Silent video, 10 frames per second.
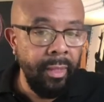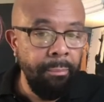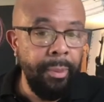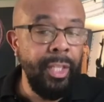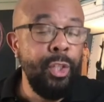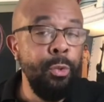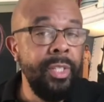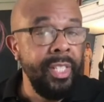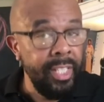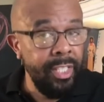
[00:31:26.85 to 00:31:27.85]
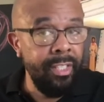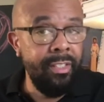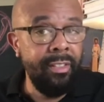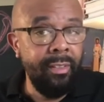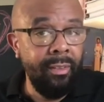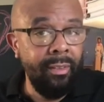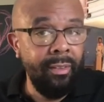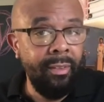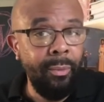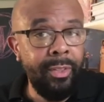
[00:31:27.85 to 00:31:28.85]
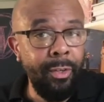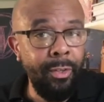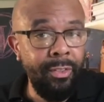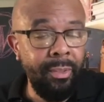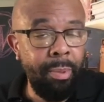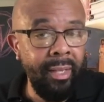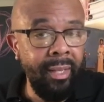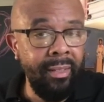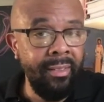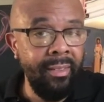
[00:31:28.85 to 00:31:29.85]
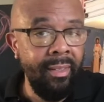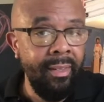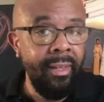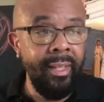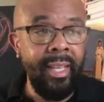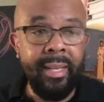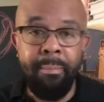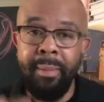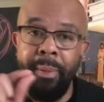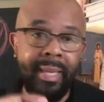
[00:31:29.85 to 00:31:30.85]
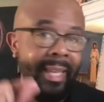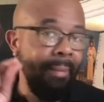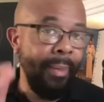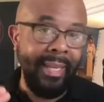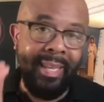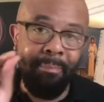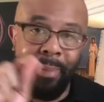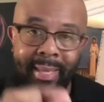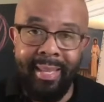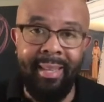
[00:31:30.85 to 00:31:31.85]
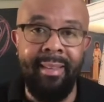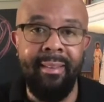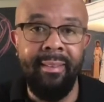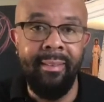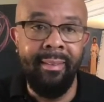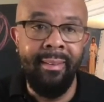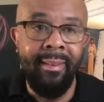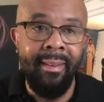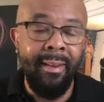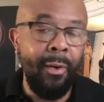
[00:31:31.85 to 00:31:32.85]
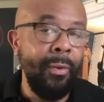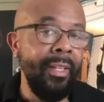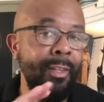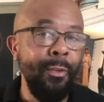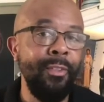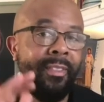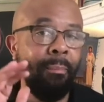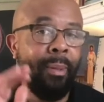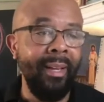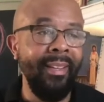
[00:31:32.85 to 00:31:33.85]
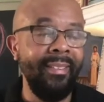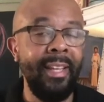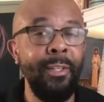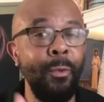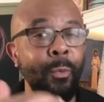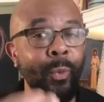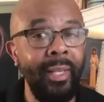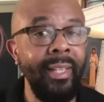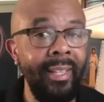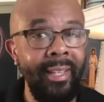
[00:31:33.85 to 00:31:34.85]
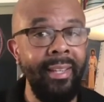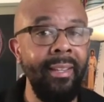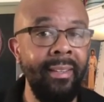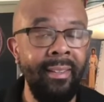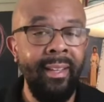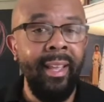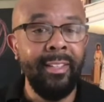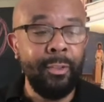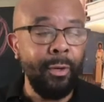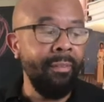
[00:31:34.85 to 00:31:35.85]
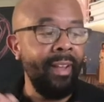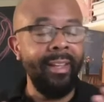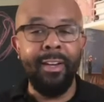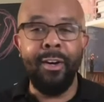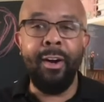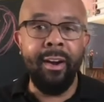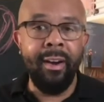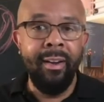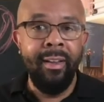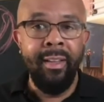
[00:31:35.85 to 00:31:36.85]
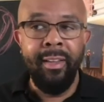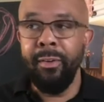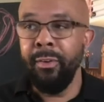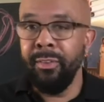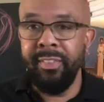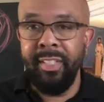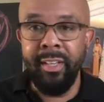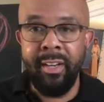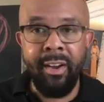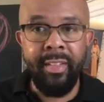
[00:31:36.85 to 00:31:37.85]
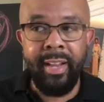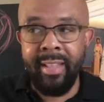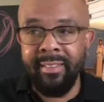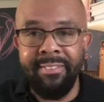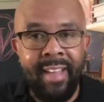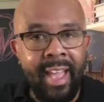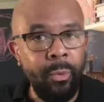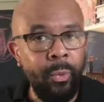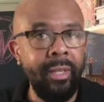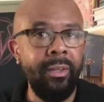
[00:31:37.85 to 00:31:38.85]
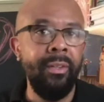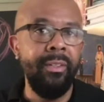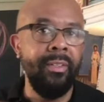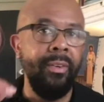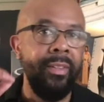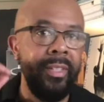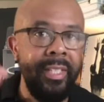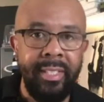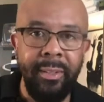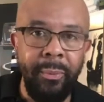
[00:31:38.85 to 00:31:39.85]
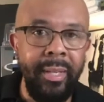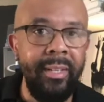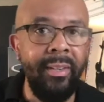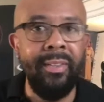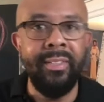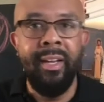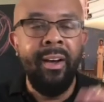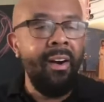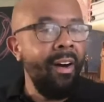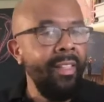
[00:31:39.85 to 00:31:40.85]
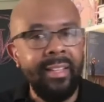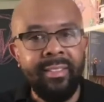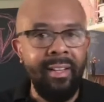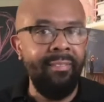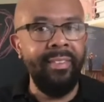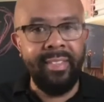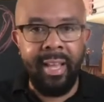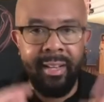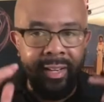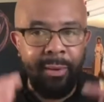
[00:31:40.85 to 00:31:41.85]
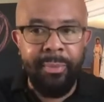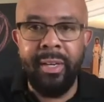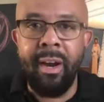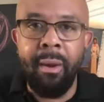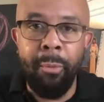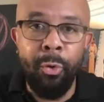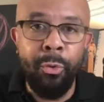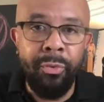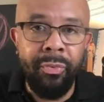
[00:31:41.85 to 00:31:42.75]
Be judicious with your use of plugins. Again, be picky, picky, picky. Only use the plugins that you really need. It's sort of like a car. You know, you'll see a car that has the fat wheels or the tinted windows. All that stuff is not going to help the car move.